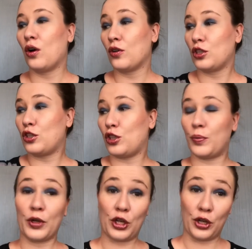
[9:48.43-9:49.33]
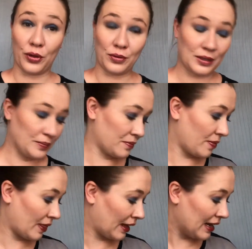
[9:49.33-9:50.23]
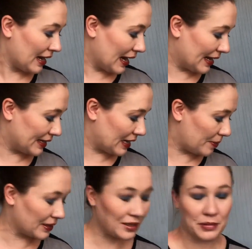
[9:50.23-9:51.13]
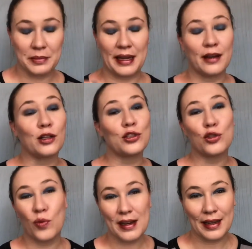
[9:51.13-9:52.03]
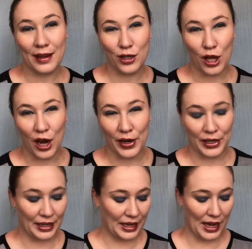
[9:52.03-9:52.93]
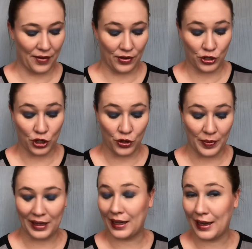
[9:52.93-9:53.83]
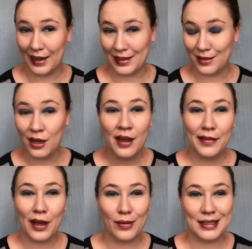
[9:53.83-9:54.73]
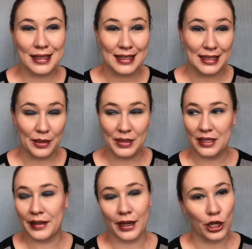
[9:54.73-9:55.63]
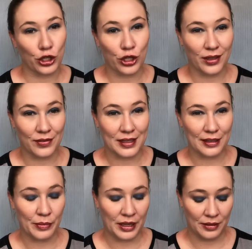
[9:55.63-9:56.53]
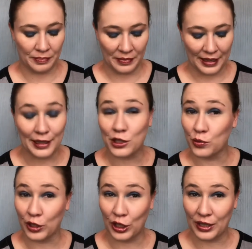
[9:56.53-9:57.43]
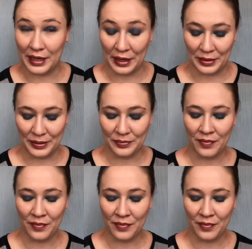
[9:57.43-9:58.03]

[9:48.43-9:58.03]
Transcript: Super cute. And then I picked up some candles. The one candle I already gave to my aunt, that was the cinnamon stick because she loves cinnamon. It's a really good candle.